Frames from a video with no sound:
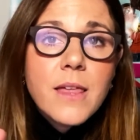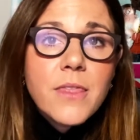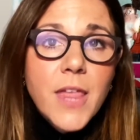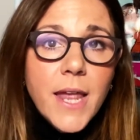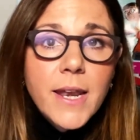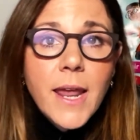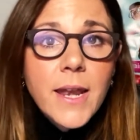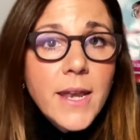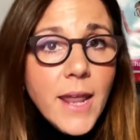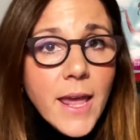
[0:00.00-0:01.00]
then,
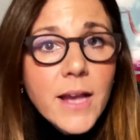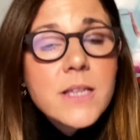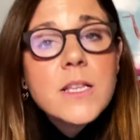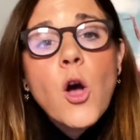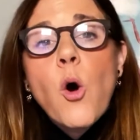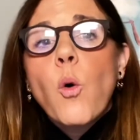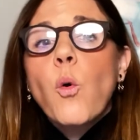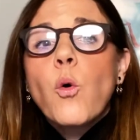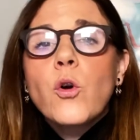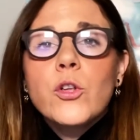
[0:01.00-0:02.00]
and next,
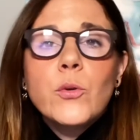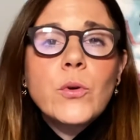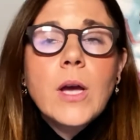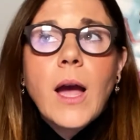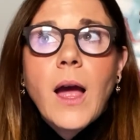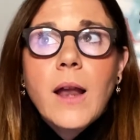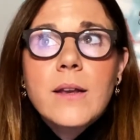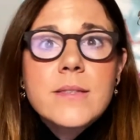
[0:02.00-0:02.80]
or you can